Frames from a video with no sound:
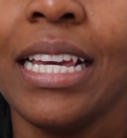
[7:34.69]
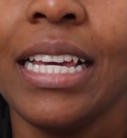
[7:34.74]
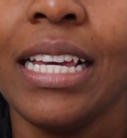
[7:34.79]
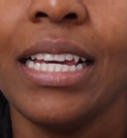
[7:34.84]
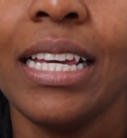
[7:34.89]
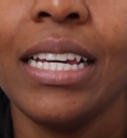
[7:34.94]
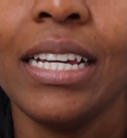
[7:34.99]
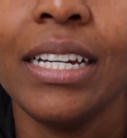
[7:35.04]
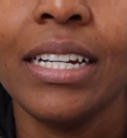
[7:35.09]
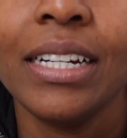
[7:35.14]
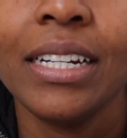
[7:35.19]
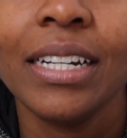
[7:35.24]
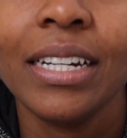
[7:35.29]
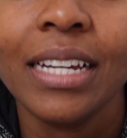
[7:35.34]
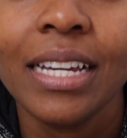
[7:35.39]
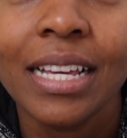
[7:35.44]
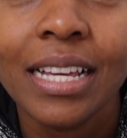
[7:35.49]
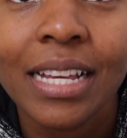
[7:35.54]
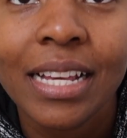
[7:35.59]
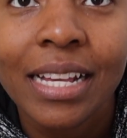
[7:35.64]
Here
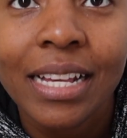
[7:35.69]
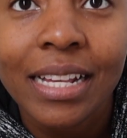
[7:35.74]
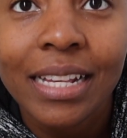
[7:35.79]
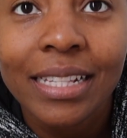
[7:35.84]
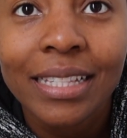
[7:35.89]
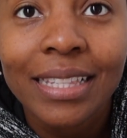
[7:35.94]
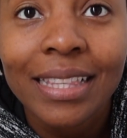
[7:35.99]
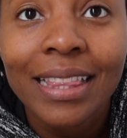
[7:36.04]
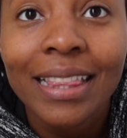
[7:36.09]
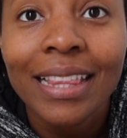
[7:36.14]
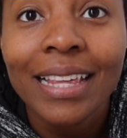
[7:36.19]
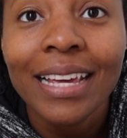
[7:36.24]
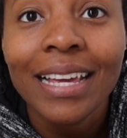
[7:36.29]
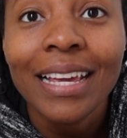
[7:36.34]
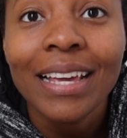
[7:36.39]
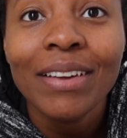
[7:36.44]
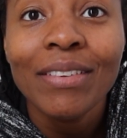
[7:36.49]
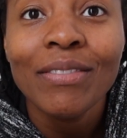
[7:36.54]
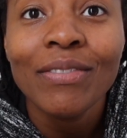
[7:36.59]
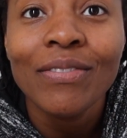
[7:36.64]
is
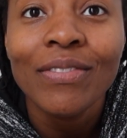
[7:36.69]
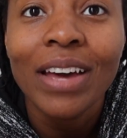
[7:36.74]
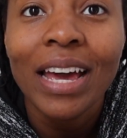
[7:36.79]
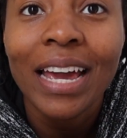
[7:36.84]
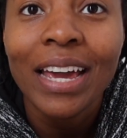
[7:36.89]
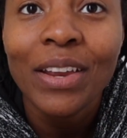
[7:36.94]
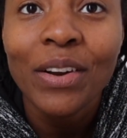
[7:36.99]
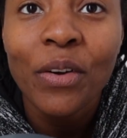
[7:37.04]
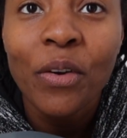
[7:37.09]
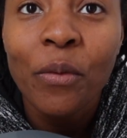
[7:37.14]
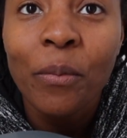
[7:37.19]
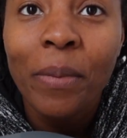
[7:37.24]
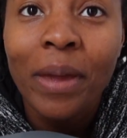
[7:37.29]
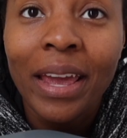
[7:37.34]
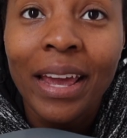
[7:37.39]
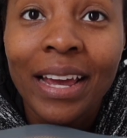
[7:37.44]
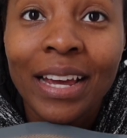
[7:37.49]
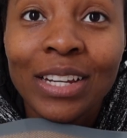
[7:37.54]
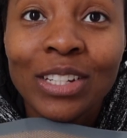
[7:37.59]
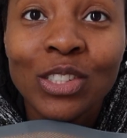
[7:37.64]
the final
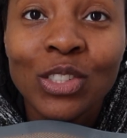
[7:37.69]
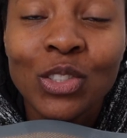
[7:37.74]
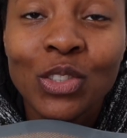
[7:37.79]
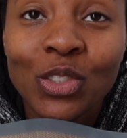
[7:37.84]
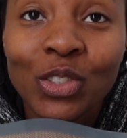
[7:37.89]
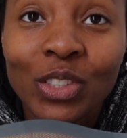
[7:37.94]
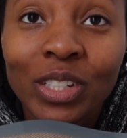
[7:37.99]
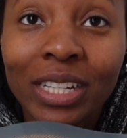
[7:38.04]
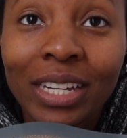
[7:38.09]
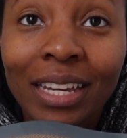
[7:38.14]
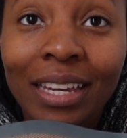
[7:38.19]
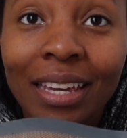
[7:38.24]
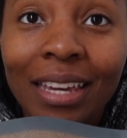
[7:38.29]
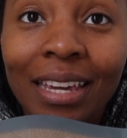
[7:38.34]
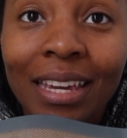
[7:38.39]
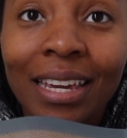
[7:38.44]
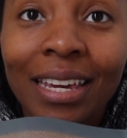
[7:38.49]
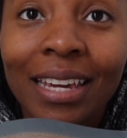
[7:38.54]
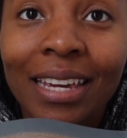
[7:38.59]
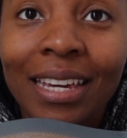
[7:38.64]
pastry.
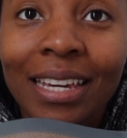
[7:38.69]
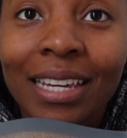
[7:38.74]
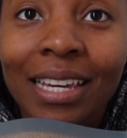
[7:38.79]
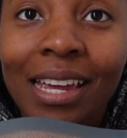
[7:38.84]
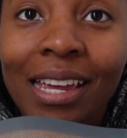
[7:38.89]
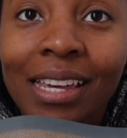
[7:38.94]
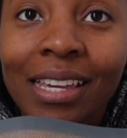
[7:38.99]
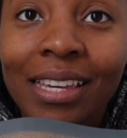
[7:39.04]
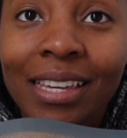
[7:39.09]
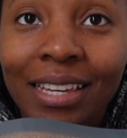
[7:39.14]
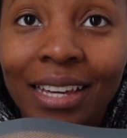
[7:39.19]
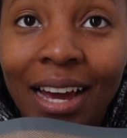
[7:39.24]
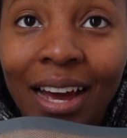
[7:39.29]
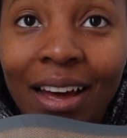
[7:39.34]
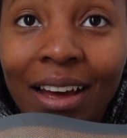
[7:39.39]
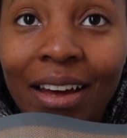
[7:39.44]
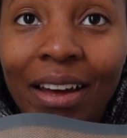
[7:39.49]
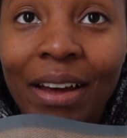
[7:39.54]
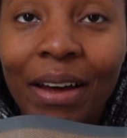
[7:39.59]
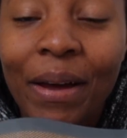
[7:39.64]

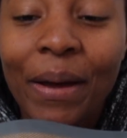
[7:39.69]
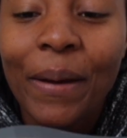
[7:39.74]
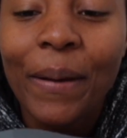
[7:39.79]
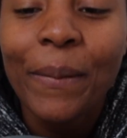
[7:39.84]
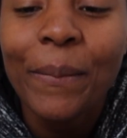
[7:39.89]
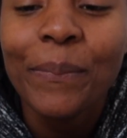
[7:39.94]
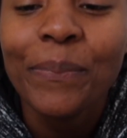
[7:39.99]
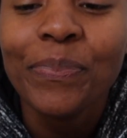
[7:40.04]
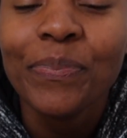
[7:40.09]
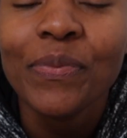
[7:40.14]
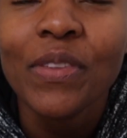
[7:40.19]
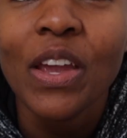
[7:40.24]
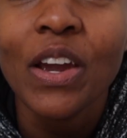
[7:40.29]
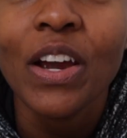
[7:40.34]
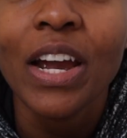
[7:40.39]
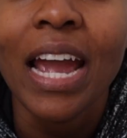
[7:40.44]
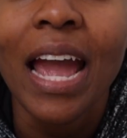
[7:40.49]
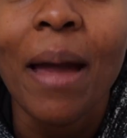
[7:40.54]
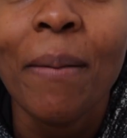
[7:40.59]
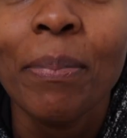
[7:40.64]
Yum. All
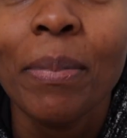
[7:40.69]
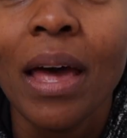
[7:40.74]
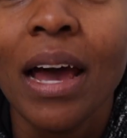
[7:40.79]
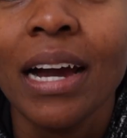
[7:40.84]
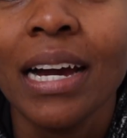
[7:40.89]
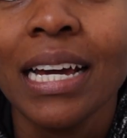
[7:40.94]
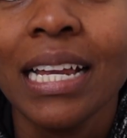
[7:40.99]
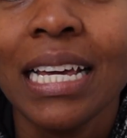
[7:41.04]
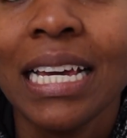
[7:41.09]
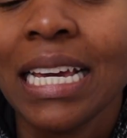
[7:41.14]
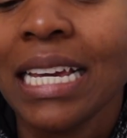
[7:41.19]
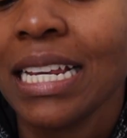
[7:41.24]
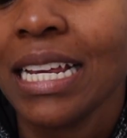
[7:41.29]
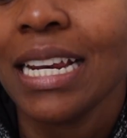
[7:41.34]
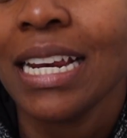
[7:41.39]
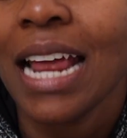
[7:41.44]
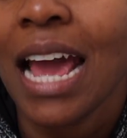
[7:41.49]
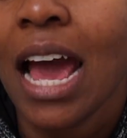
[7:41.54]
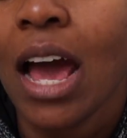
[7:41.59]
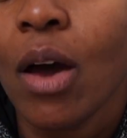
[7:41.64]
right, I'm not gonna eat
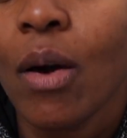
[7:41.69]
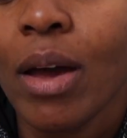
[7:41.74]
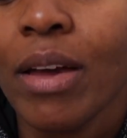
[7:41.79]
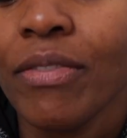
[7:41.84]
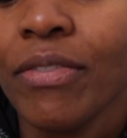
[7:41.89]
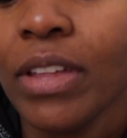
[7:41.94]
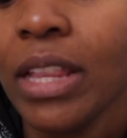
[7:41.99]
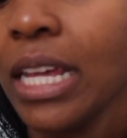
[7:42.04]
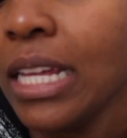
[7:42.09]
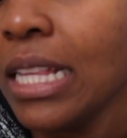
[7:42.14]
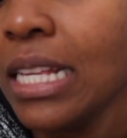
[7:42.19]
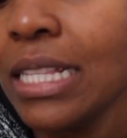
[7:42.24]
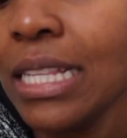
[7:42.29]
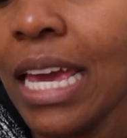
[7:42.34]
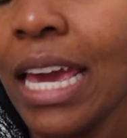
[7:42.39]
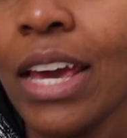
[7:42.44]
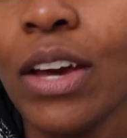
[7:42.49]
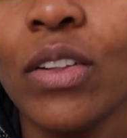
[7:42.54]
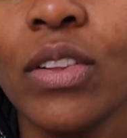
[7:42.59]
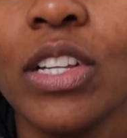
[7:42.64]
it now. I feel like this
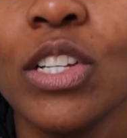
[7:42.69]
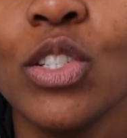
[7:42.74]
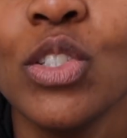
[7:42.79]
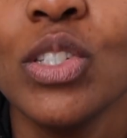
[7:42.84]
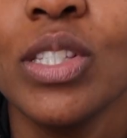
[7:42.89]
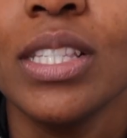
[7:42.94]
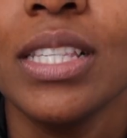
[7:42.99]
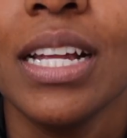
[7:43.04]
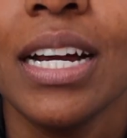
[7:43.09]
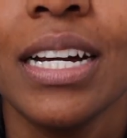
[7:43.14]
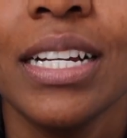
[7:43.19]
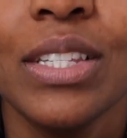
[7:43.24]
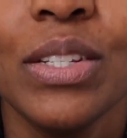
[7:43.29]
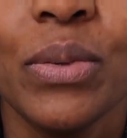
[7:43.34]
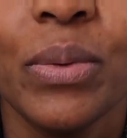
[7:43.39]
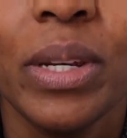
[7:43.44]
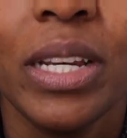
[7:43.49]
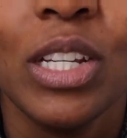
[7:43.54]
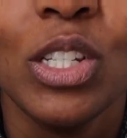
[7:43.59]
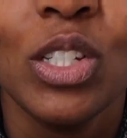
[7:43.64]
angle is just not
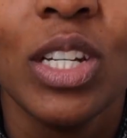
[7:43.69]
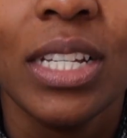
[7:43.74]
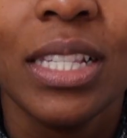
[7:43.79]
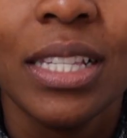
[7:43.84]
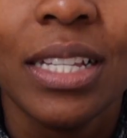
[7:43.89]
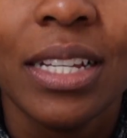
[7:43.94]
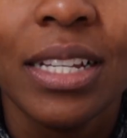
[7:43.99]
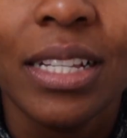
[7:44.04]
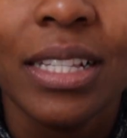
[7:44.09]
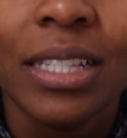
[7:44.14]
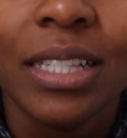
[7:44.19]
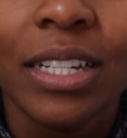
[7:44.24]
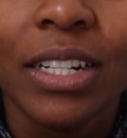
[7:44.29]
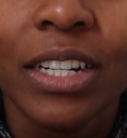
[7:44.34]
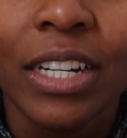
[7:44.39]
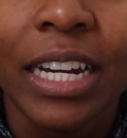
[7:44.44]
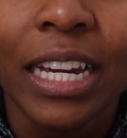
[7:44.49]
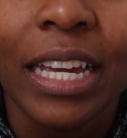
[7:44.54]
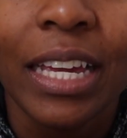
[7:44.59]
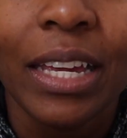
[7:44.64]
doing it justice. All
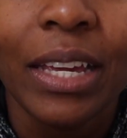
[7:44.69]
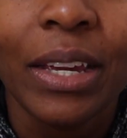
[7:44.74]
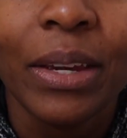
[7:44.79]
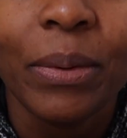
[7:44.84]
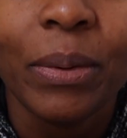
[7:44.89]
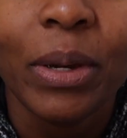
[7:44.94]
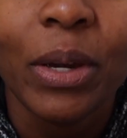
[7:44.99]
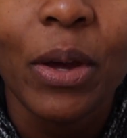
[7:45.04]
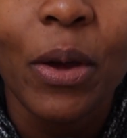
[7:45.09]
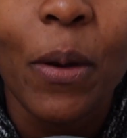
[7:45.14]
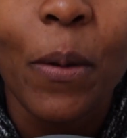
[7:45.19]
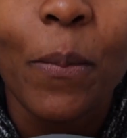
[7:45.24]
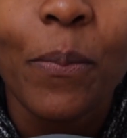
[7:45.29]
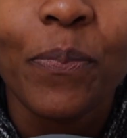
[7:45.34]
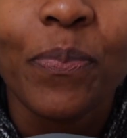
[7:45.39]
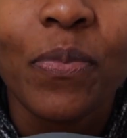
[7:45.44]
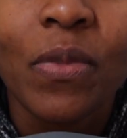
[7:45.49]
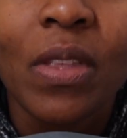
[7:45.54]
right, here we go.